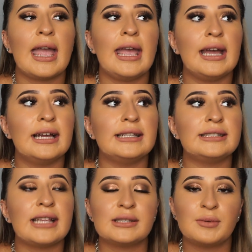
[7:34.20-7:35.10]
And
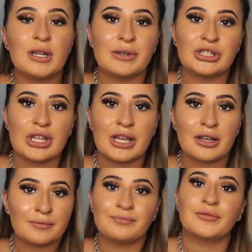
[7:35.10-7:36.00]
that's pretty much
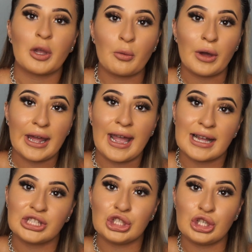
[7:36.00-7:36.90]
like what I
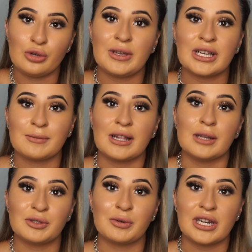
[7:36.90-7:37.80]
had to do because my
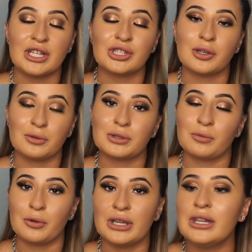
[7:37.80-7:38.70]
lips were getting so
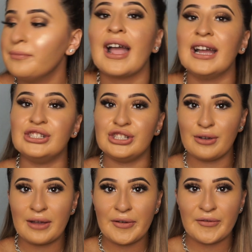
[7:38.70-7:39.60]
swollen. I
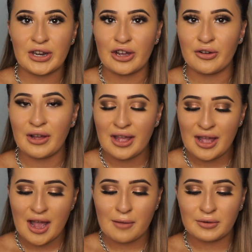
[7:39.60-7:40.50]
do have a video
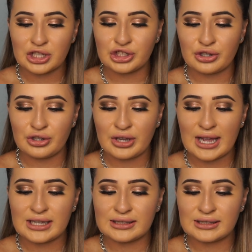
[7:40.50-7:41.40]
I'm gonna show you
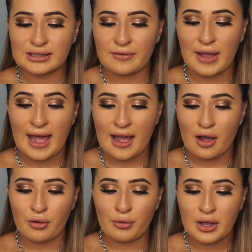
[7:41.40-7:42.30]
guys of
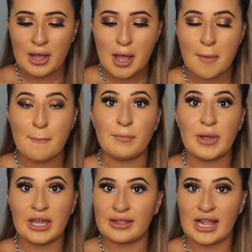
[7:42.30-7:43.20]
how
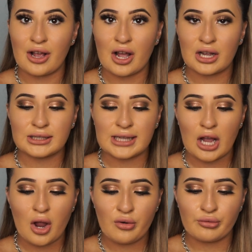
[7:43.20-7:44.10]
big they got, because they
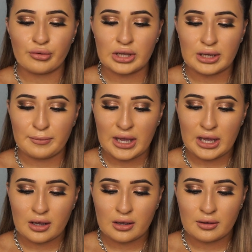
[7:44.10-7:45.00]
got really
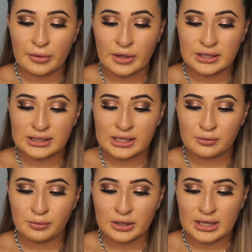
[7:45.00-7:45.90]
big. So this
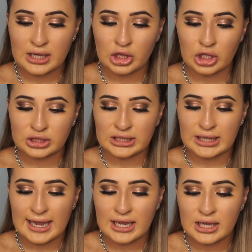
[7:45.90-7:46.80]
is what they looked
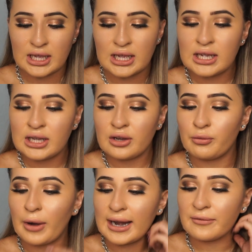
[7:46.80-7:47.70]
like
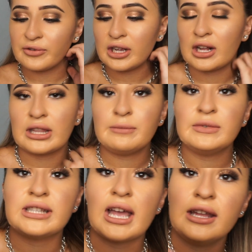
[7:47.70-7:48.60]
right after I got
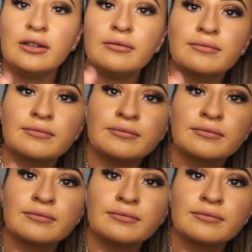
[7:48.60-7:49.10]
them done.